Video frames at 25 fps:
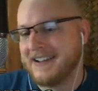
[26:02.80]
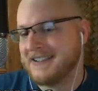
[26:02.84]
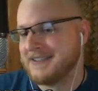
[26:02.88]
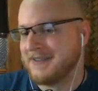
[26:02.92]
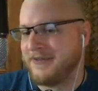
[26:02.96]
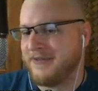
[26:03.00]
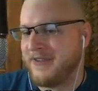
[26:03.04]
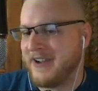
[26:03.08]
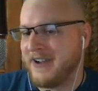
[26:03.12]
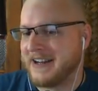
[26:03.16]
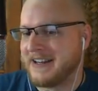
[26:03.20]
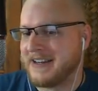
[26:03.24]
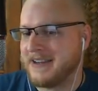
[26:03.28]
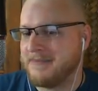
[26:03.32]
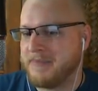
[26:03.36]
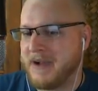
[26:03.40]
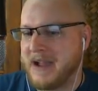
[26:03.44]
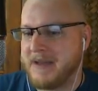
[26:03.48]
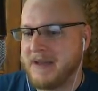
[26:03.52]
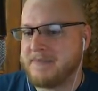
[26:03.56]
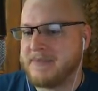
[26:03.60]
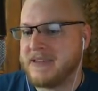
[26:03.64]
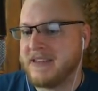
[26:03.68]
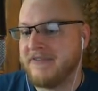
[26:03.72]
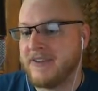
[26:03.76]
is affected
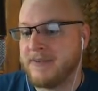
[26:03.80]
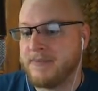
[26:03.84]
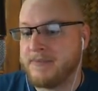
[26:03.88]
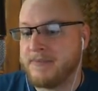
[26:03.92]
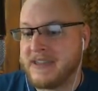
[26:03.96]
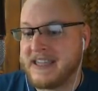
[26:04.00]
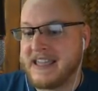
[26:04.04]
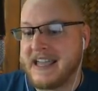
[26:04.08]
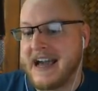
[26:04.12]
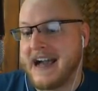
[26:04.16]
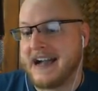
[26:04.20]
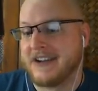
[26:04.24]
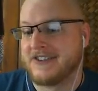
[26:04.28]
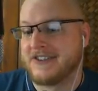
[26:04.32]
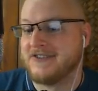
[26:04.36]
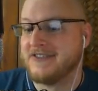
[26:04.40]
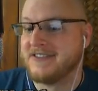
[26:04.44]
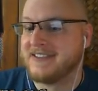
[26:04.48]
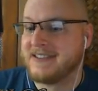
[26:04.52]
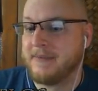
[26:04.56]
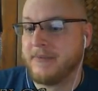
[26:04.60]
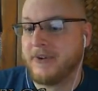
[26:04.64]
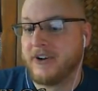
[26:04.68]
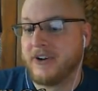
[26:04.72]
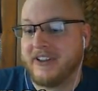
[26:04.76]
by PvP actions,
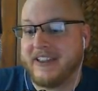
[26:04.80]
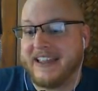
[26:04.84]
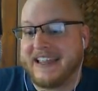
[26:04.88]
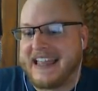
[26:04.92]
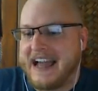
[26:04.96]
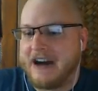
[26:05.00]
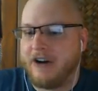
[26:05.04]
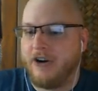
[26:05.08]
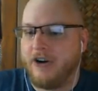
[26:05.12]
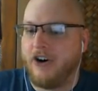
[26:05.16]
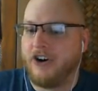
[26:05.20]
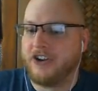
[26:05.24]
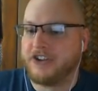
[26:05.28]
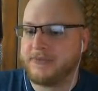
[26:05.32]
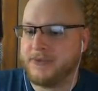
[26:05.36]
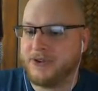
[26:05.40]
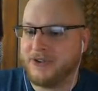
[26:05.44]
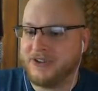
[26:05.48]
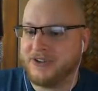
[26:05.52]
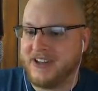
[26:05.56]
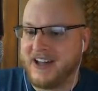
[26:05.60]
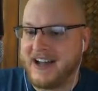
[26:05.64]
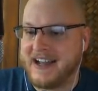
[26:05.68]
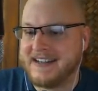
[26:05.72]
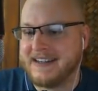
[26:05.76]
similar to like how Ultima
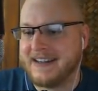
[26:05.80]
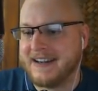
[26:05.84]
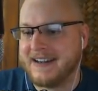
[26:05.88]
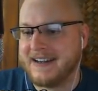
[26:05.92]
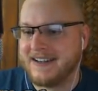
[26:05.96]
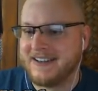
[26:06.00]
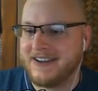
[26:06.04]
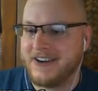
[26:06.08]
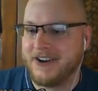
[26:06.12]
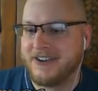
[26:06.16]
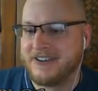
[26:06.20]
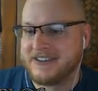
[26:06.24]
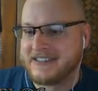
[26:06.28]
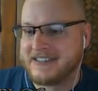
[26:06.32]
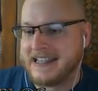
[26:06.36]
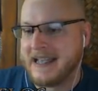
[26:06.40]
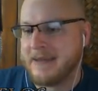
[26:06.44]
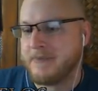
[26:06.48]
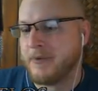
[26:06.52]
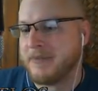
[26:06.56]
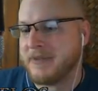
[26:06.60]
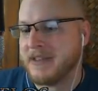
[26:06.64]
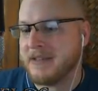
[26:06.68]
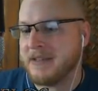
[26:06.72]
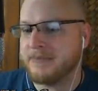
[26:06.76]
Online did it?
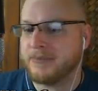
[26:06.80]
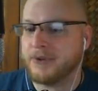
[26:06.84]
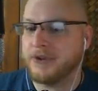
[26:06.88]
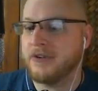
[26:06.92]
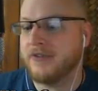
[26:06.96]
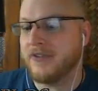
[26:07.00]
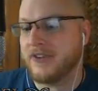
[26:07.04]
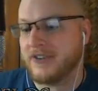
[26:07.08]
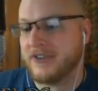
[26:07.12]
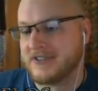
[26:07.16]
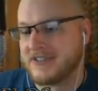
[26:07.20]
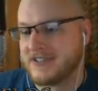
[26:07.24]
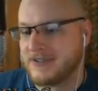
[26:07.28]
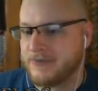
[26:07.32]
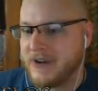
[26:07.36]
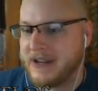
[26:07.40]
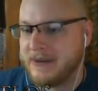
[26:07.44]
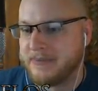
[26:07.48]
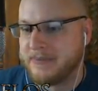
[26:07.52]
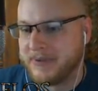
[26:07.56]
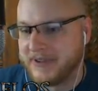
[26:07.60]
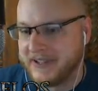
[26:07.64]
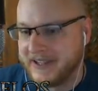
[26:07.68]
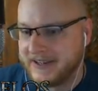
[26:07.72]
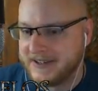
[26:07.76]
Example being blue versus
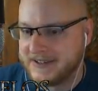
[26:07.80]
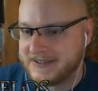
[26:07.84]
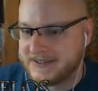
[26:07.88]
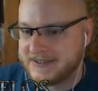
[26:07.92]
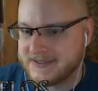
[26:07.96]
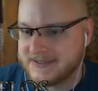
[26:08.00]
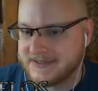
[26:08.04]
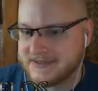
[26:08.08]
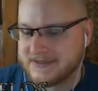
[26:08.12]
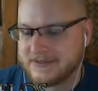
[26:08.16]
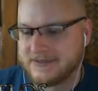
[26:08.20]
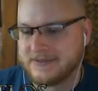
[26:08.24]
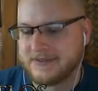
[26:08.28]
red players.